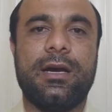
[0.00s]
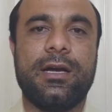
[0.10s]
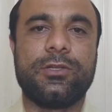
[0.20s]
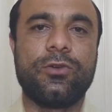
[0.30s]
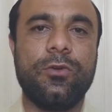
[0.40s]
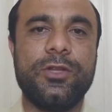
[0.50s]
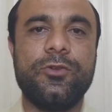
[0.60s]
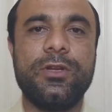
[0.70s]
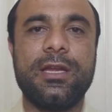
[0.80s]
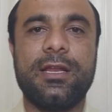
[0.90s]

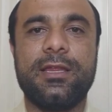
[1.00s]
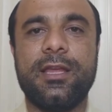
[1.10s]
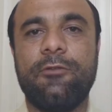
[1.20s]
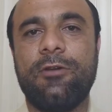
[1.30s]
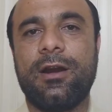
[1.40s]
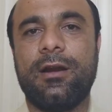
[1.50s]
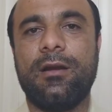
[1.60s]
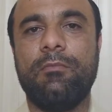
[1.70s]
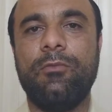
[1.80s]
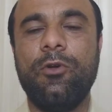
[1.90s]
Soviet Union, they were
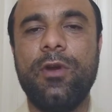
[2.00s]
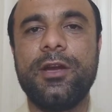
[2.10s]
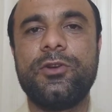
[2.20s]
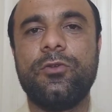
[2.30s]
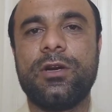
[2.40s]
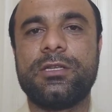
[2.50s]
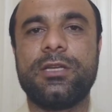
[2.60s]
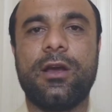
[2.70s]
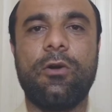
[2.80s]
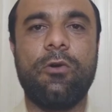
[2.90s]
moving towards
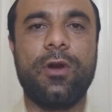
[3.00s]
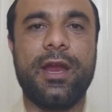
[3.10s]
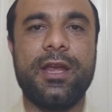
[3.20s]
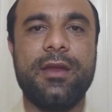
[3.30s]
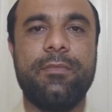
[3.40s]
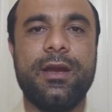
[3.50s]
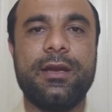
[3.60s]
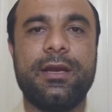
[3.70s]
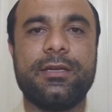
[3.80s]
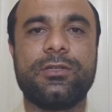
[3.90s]
their own
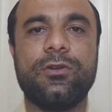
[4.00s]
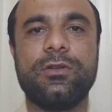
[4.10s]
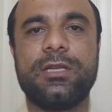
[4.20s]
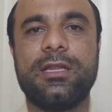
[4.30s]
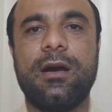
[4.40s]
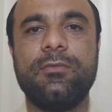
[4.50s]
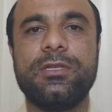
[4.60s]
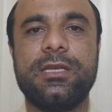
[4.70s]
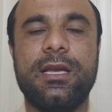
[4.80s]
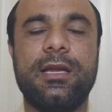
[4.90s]
independence. So Saddam
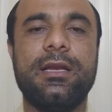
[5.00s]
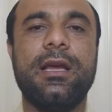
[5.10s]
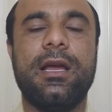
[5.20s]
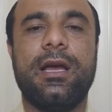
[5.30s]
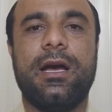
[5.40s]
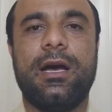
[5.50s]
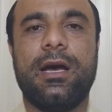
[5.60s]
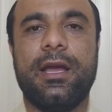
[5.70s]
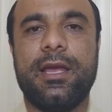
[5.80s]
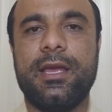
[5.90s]
Hussein,
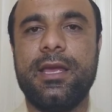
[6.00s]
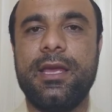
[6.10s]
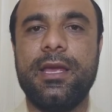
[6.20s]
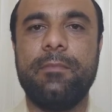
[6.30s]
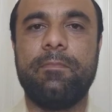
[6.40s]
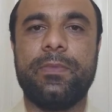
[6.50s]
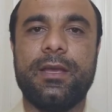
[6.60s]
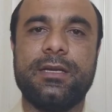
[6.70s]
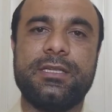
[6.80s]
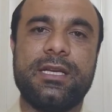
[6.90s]
he
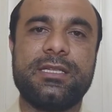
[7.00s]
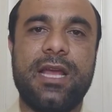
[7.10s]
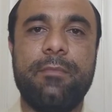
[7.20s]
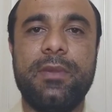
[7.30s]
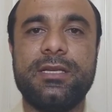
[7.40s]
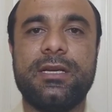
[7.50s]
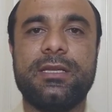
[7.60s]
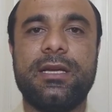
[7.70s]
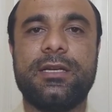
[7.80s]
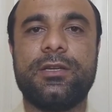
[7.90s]
just
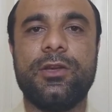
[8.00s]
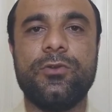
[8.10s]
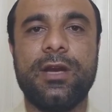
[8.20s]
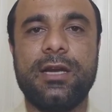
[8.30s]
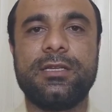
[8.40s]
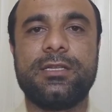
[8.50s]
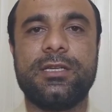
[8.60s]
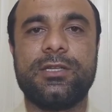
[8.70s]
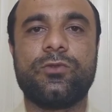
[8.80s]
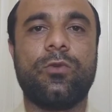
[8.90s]
imagined that United
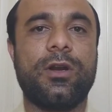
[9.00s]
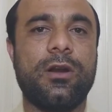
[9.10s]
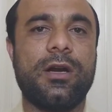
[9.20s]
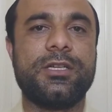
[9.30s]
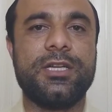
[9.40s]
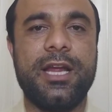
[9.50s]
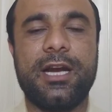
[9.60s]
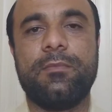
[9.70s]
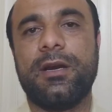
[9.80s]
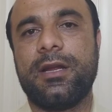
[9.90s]
States would not
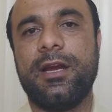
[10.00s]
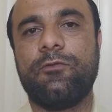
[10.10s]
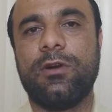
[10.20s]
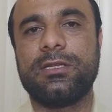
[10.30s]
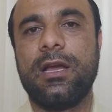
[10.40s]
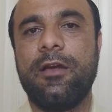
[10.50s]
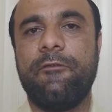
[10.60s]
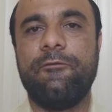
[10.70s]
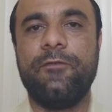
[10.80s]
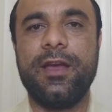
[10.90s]
react, but it was
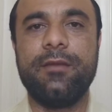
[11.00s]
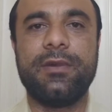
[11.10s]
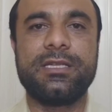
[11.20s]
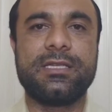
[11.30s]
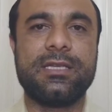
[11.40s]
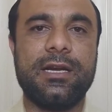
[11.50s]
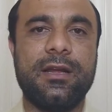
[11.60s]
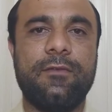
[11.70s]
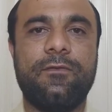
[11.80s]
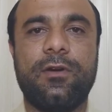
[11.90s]
very much
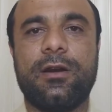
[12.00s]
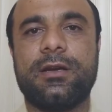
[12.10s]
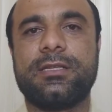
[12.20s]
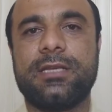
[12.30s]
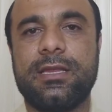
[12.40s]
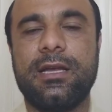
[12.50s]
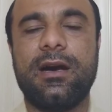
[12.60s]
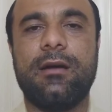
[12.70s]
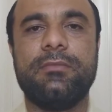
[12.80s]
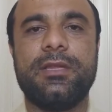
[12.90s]
sudden for
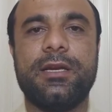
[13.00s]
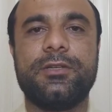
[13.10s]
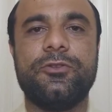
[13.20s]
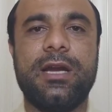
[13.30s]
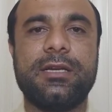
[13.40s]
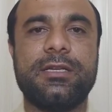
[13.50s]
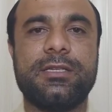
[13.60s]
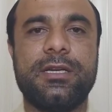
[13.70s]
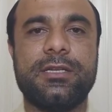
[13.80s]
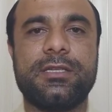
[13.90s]
Saddam that United
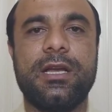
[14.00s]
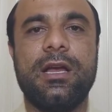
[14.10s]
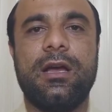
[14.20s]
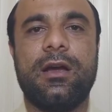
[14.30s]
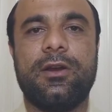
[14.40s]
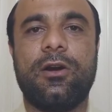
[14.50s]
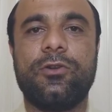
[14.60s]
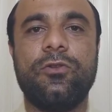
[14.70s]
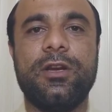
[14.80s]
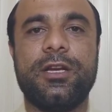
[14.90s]
States not only